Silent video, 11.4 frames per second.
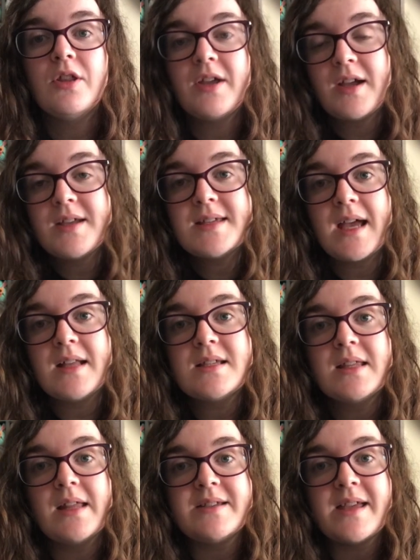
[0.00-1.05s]
Like I said,
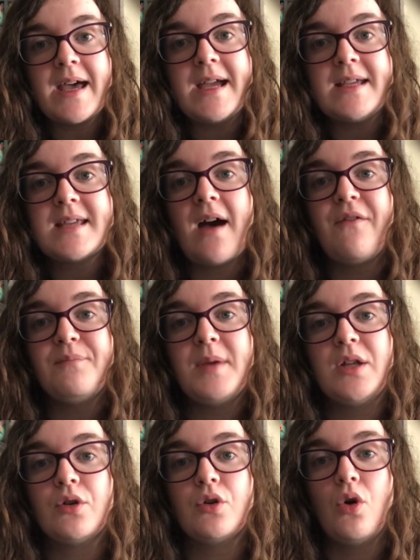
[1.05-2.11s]
the delays have
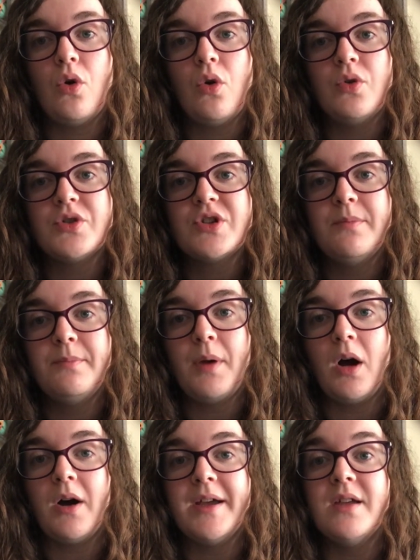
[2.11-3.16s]
been caused
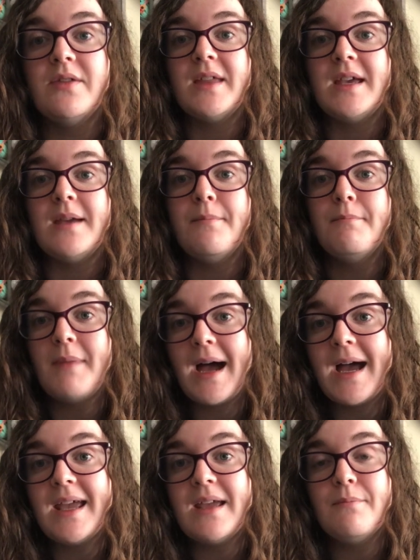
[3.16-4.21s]
by the
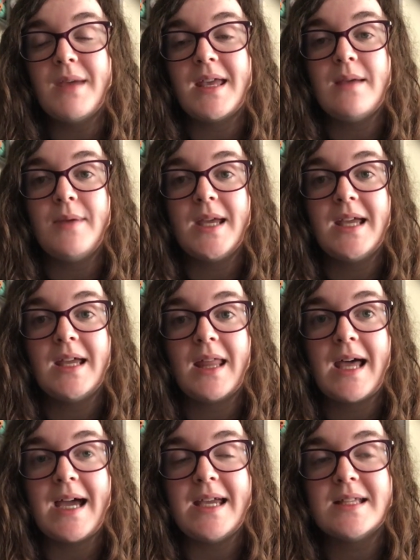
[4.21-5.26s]
May Mickey being
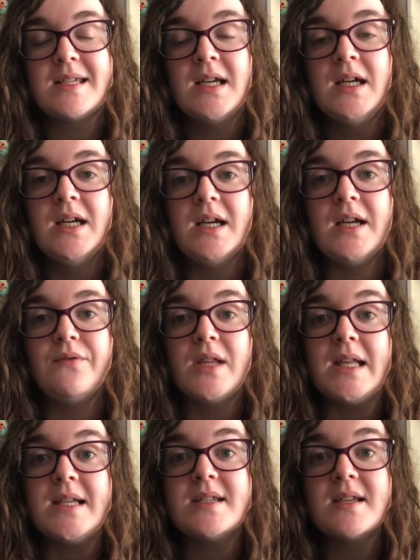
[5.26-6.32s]
late. It
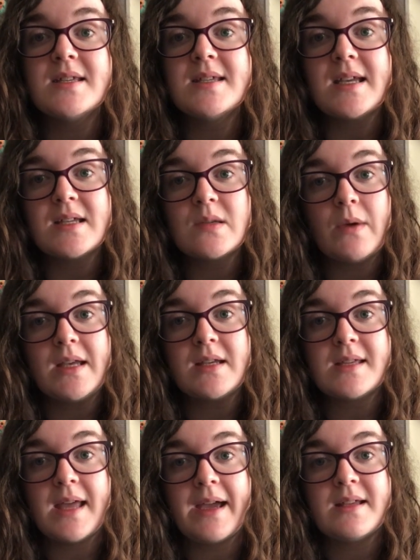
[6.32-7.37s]
released six
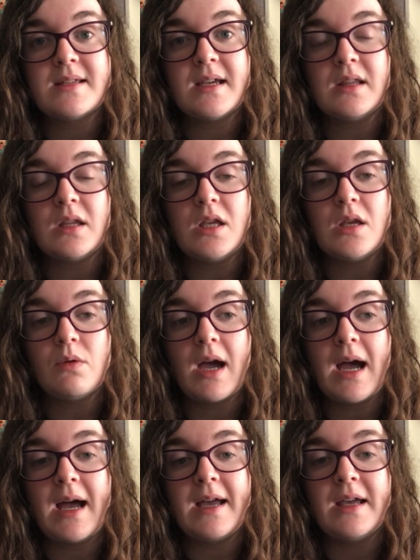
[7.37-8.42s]
weeks late in the U
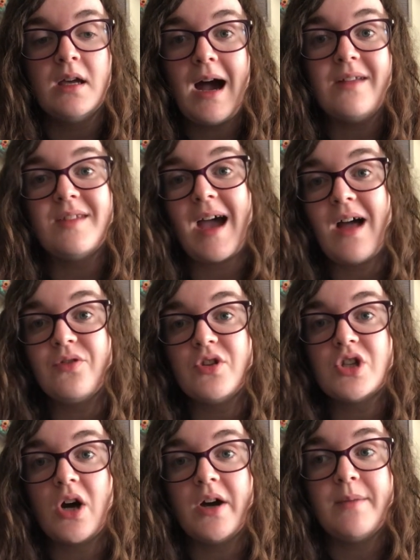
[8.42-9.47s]
K, and at the
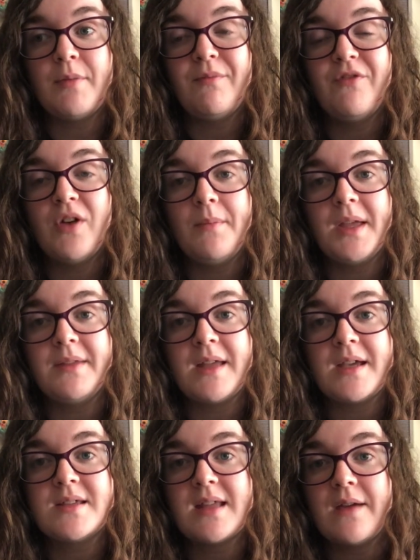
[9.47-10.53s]
time I'm filming
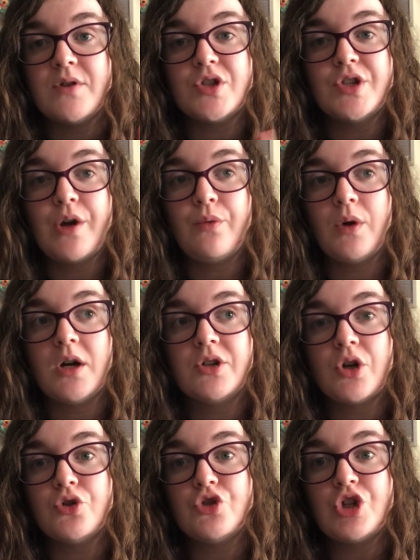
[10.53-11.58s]
this there is no word
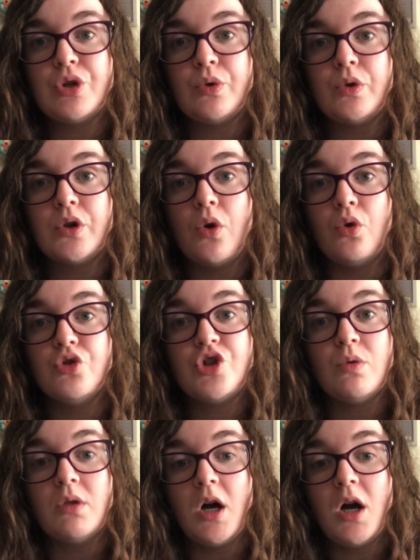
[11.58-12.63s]
on June or
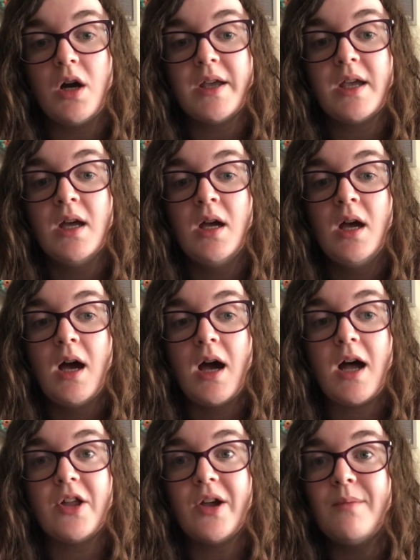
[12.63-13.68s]
July,
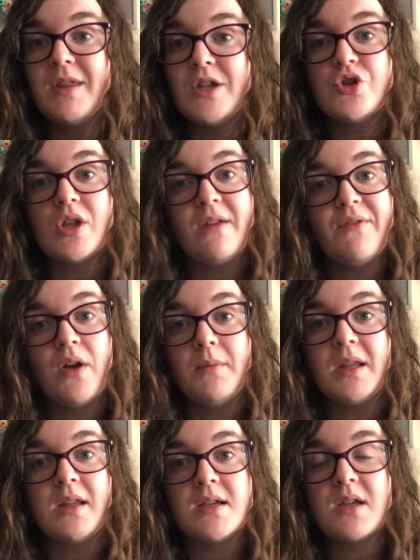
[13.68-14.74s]
and I am literally
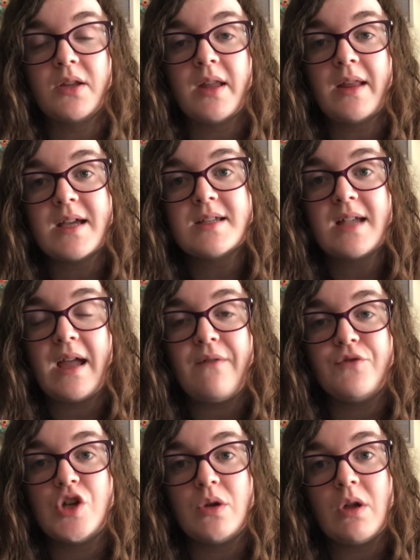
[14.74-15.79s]
filming this on the last day of
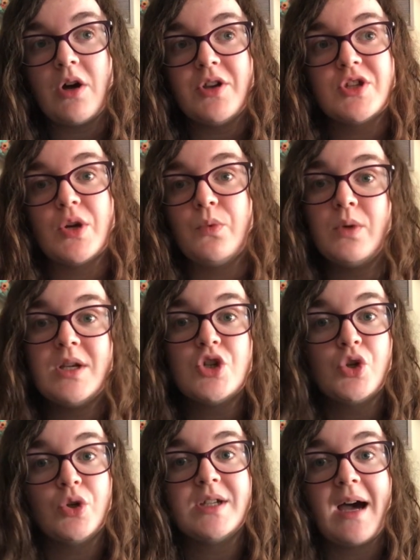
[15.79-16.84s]
July, so we
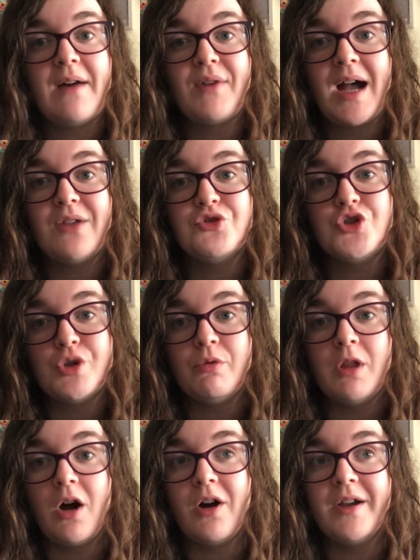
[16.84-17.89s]
should have had
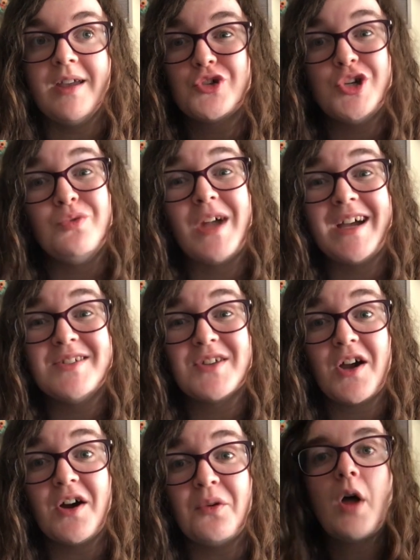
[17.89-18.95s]
July two days
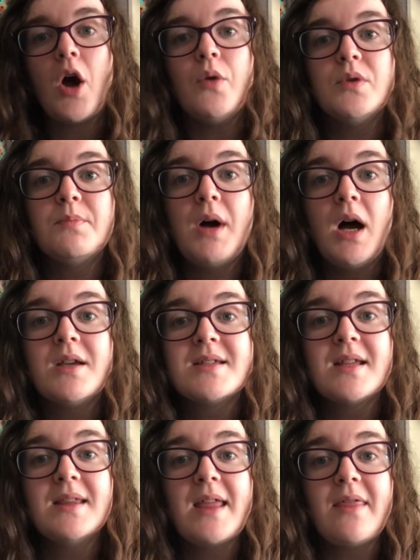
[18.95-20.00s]
ago. I would
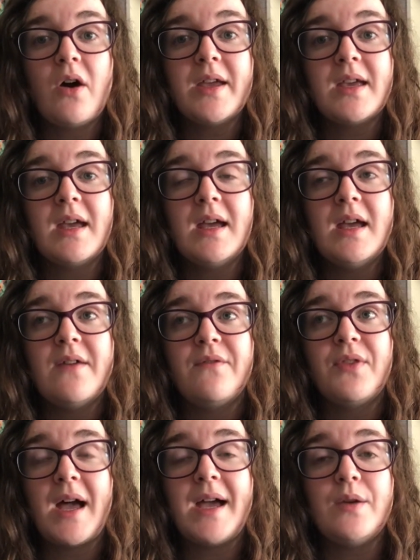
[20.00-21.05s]
personally like it if
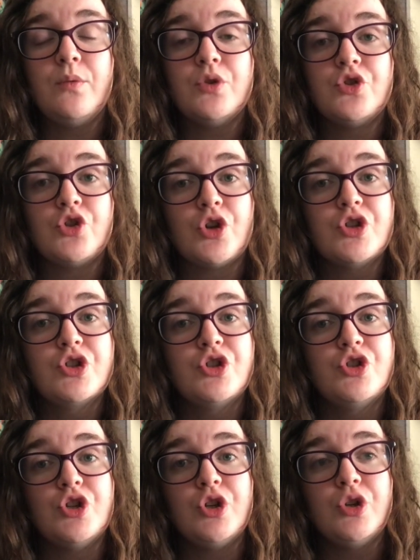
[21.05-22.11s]
they would just
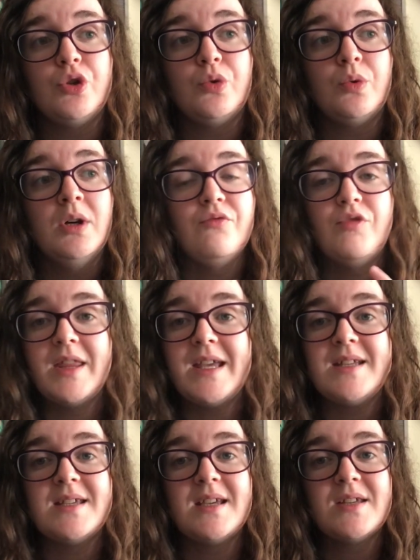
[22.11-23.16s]
do
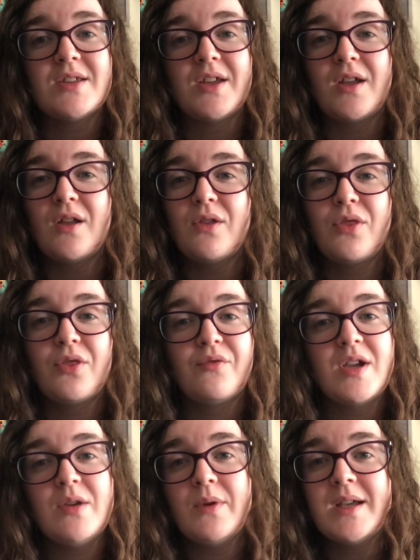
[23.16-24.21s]
releases like
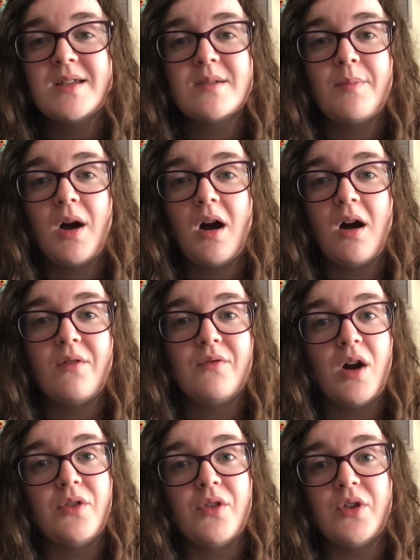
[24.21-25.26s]
three weeks apart
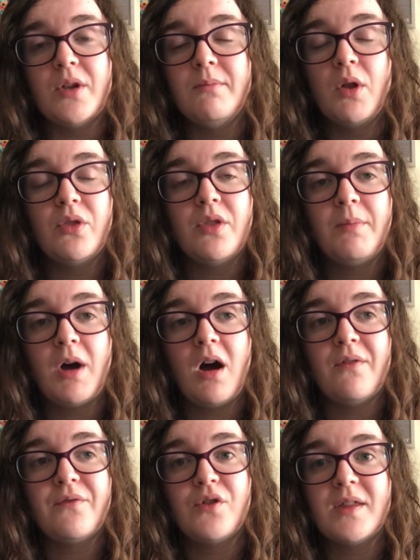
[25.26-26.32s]
rather than a month
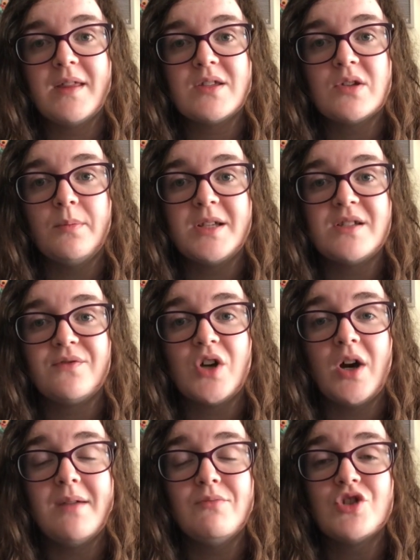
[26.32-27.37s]
apart for a little bit of
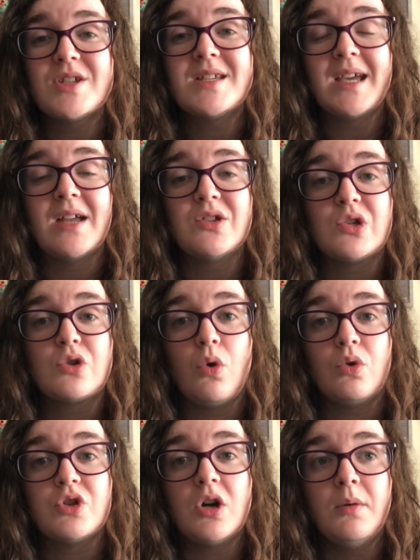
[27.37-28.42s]
time, just to get us
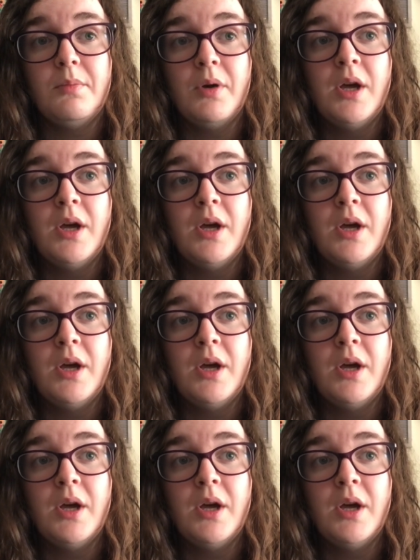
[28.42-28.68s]
caught up,